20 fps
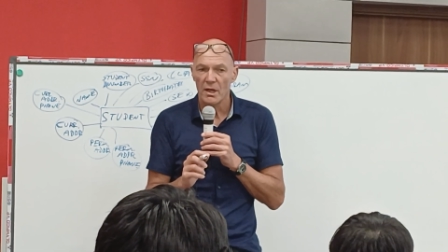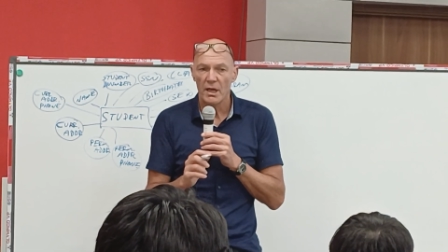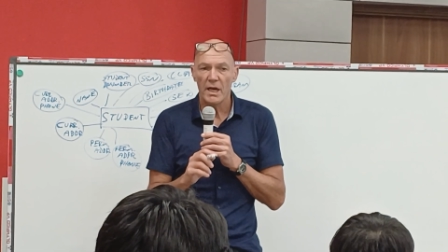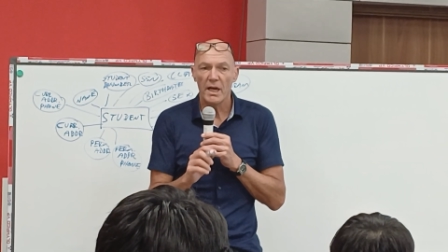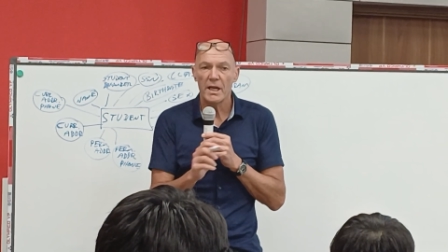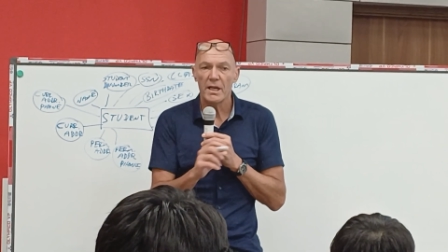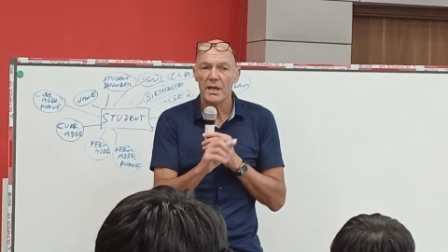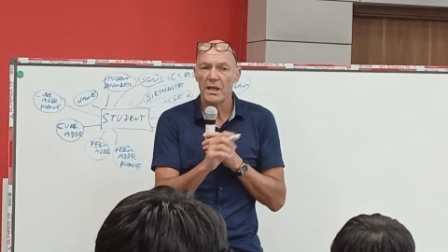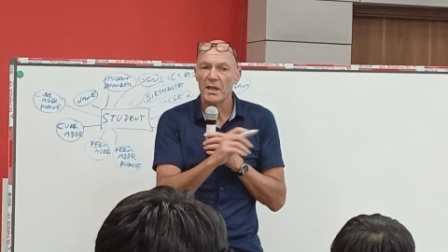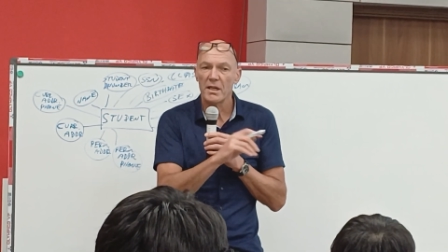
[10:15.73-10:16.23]

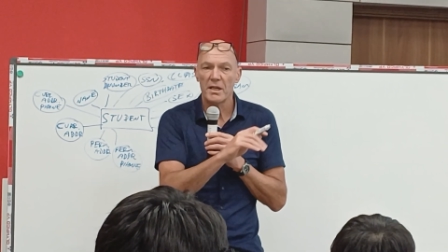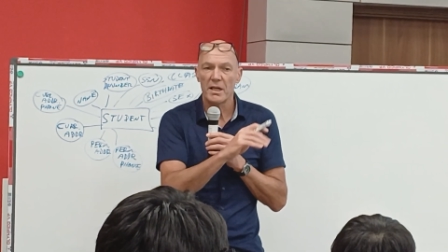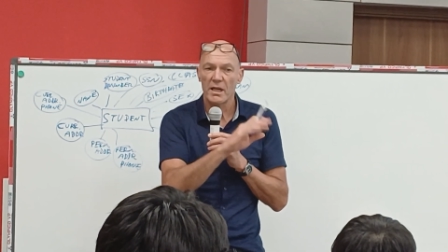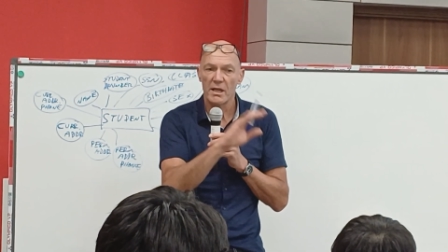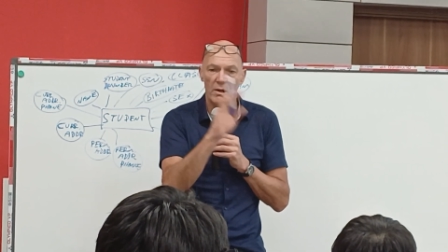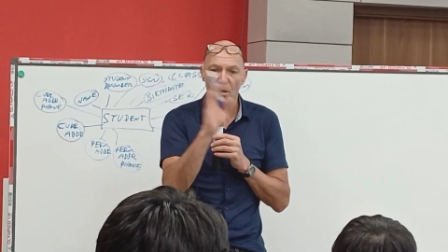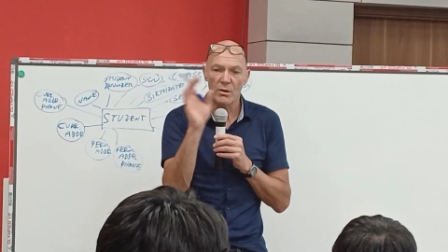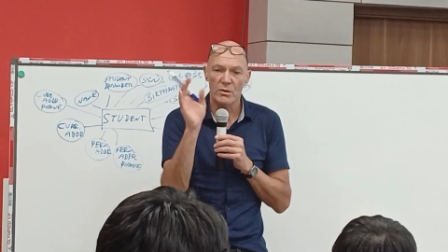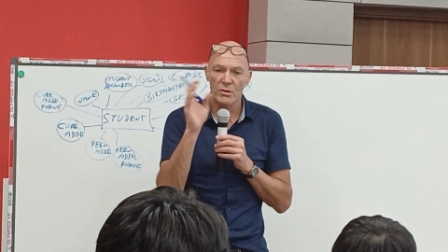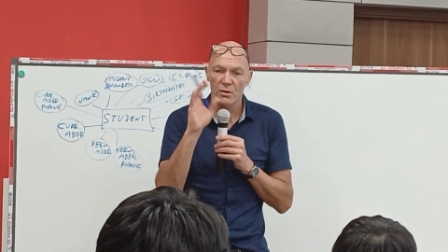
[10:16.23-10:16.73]

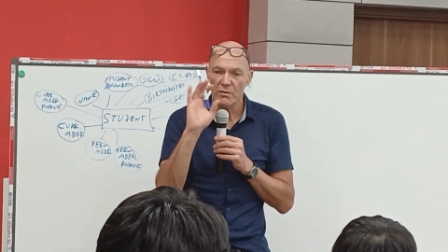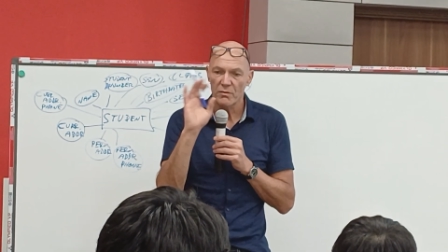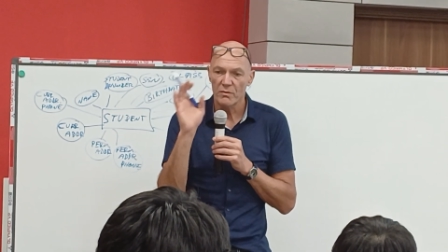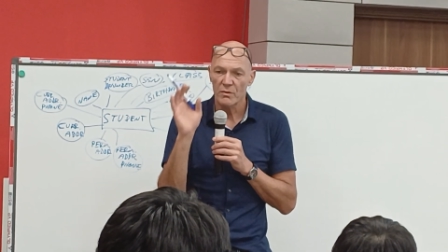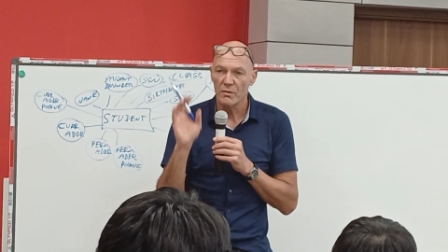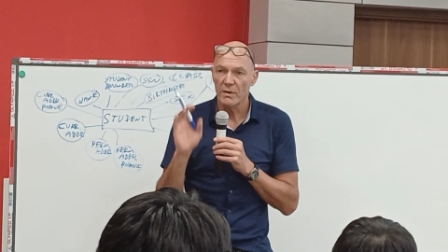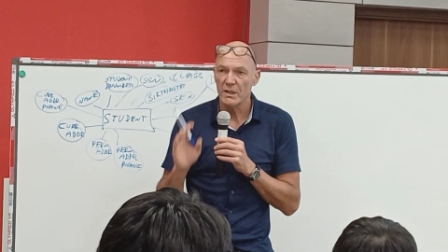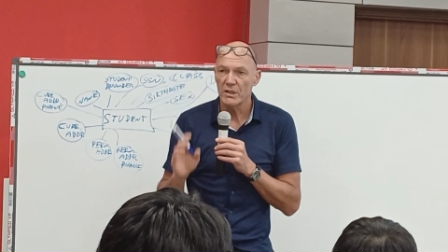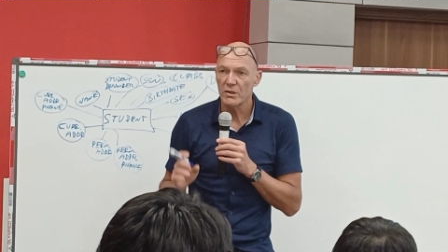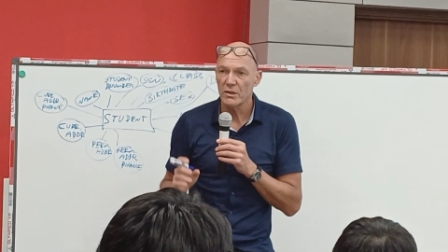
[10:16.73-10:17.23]
And lots of
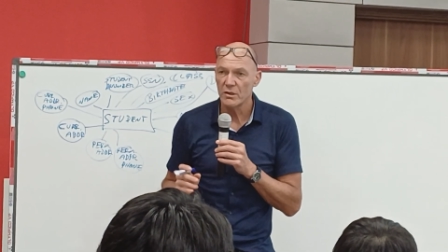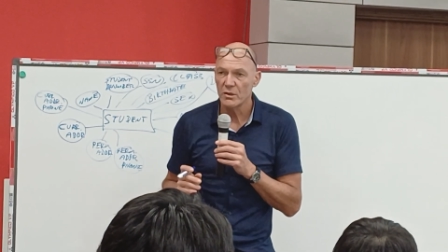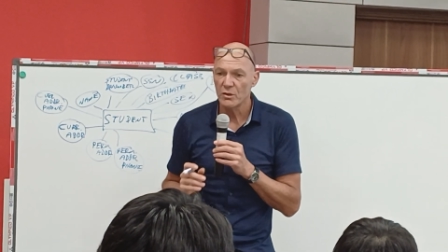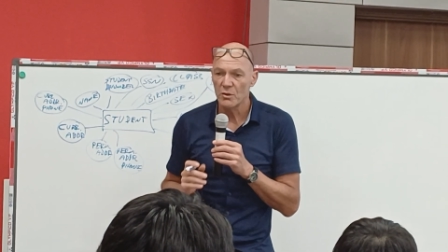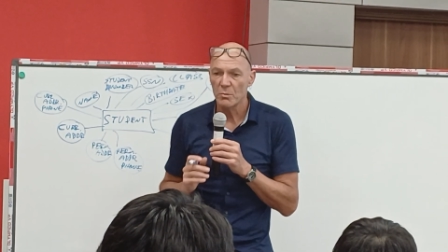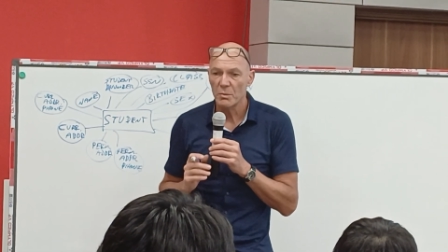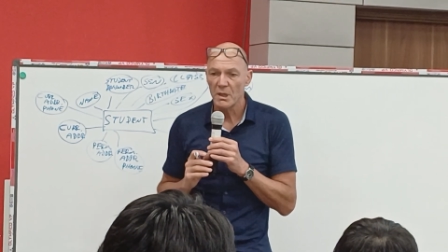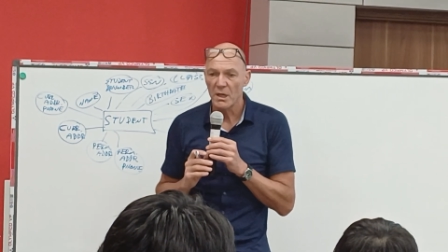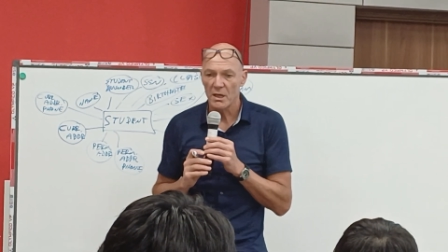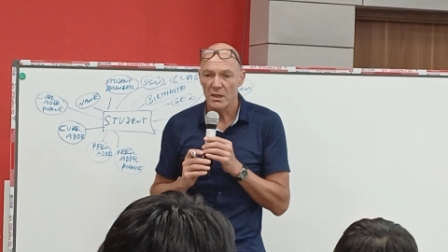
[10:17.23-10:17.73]
questions to
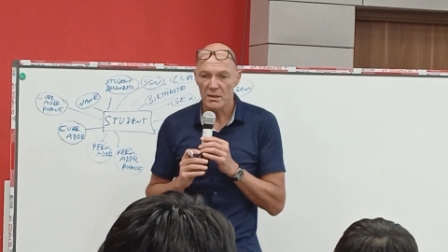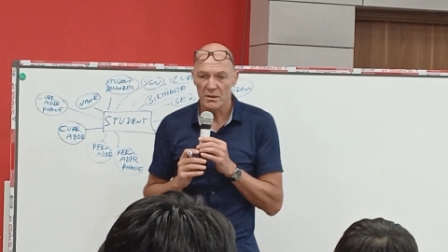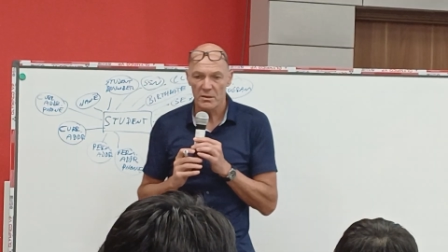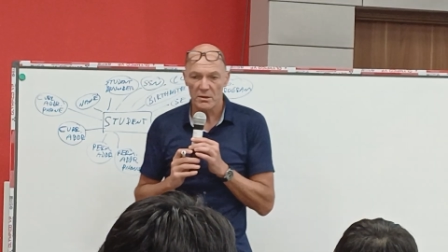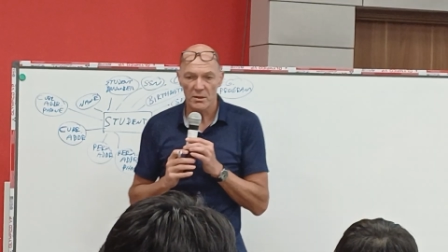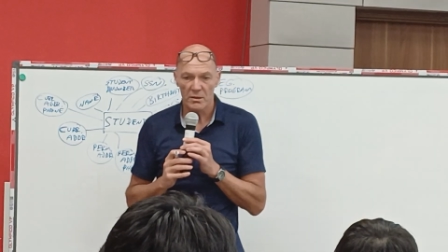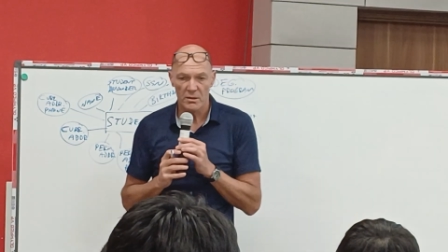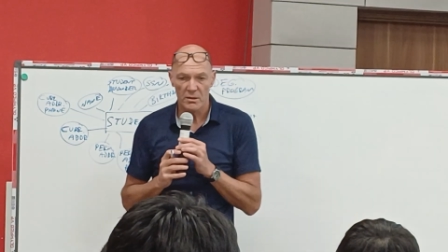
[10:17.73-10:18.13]
be asked.